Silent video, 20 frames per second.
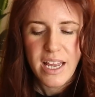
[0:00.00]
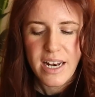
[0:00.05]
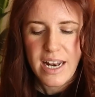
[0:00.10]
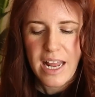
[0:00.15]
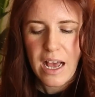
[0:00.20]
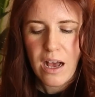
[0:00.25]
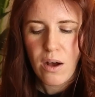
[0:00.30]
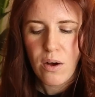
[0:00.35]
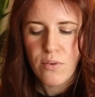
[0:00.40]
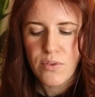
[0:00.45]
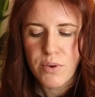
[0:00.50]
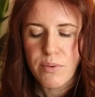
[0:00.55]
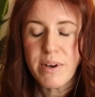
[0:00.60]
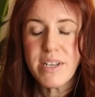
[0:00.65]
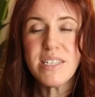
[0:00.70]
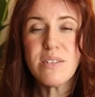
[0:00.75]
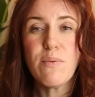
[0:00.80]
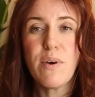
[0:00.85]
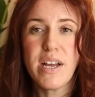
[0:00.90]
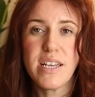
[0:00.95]
Now, the
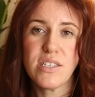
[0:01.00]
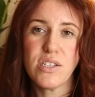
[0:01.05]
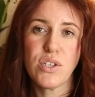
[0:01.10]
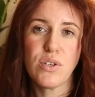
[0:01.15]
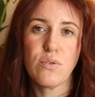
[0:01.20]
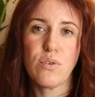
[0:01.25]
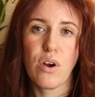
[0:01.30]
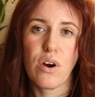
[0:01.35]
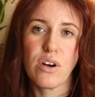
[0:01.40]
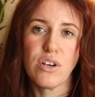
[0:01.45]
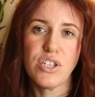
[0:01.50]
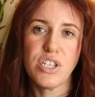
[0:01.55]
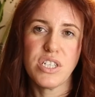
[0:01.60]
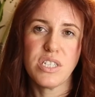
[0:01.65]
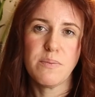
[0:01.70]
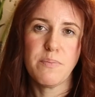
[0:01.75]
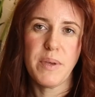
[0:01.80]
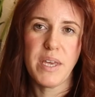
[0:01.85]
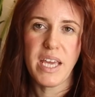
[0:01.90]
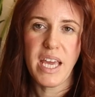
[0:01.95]
reason why it's too large
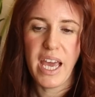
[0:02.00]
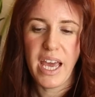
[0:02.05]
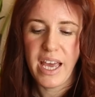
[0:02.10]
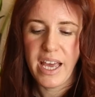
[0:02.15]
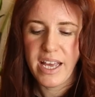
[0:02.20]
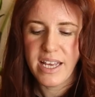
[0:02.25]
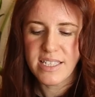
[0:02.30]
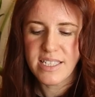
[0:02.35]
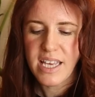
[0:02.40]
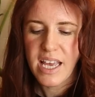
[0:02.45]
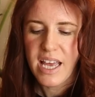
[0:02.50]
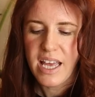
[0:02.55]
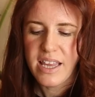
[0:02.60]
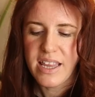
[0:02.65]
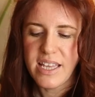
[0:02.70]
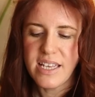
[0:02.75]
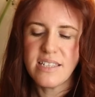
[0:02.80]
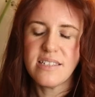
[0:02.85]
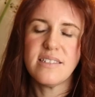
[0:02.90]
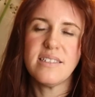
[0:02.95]
is because
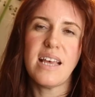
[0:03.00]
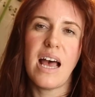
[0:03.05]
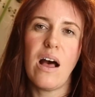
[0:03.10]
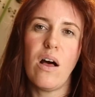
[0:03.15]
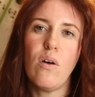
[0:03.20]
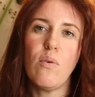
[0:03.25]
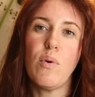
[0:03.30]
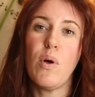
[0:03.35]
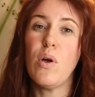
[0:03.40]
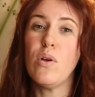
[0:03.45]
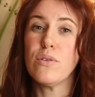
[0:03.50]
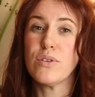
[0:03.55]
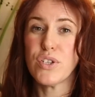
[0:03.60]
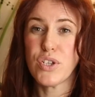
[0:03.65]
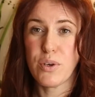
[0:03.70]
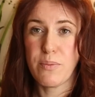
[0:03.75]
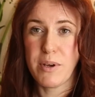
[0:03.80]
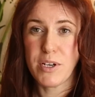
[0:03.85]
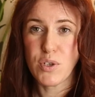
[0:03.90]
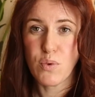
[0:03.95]
this cell will hold
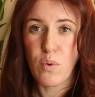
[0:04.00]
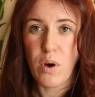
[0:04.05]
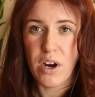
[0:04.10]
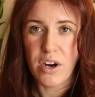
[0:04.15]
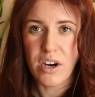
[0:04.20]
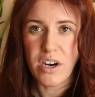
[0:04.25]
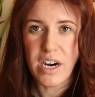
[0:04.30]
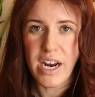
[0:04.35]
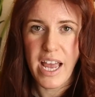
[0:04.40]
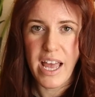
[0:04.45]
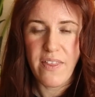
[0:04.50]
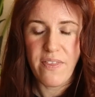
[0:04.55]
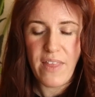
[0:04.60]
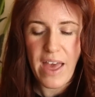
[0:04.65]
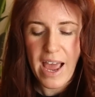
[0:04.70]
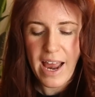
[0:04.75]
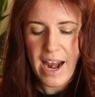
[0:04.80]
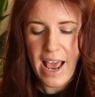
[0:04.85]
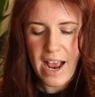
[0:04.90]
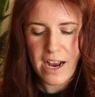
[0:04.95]
too much water, and
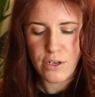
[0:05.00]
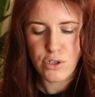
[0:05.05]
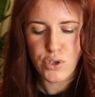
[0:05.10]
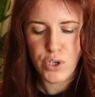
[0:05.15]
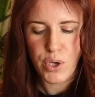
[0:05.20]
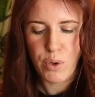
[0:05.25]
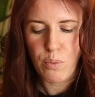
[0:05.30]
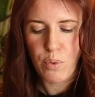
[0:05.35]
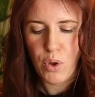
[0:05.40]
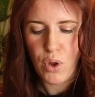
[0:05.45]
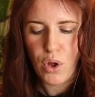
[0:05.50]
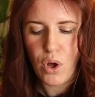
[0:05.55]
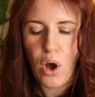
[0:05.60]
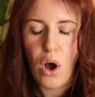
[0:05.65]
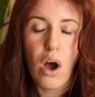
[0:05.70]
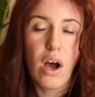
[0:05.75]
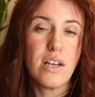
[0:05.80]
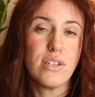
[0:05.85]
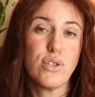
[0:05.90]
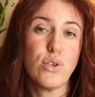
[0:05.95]
that actually will
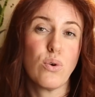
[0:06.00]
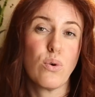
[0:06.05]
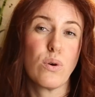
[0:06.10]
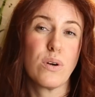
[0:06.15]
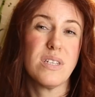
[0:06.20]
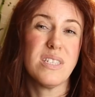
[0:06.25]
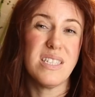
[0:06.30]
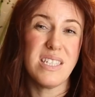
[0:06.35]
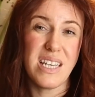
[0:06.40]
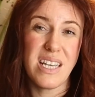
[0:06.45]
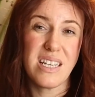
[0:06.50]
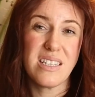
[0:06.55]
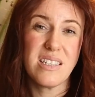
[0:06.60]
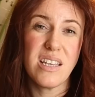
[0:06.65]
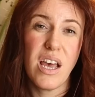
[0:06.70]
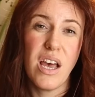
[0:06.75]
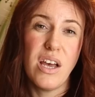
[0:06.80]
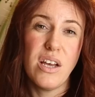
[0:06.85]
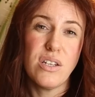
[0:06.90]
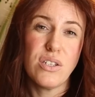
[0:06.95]
cause your seeds